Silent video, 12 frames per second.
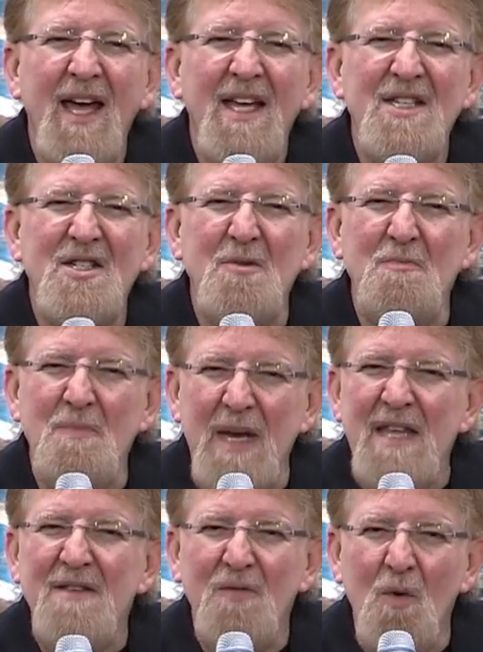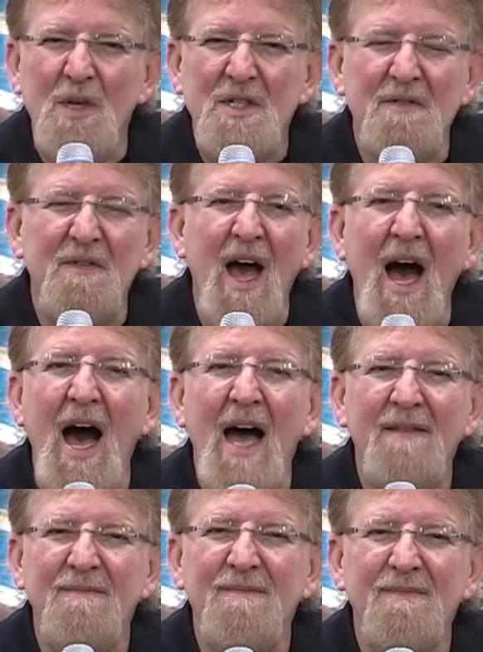to be the voice of God
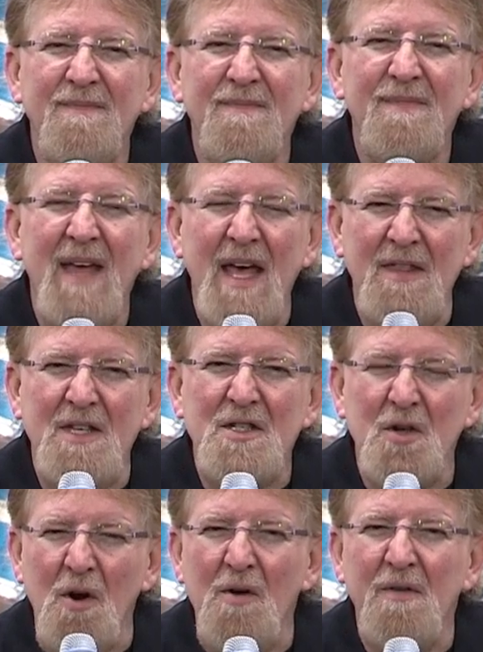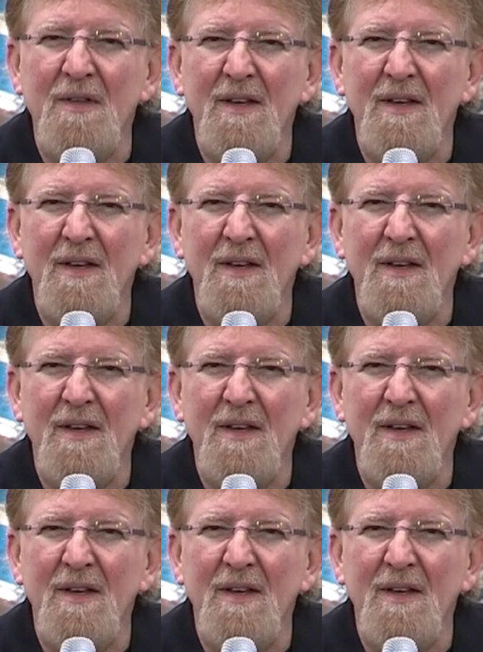in this earth.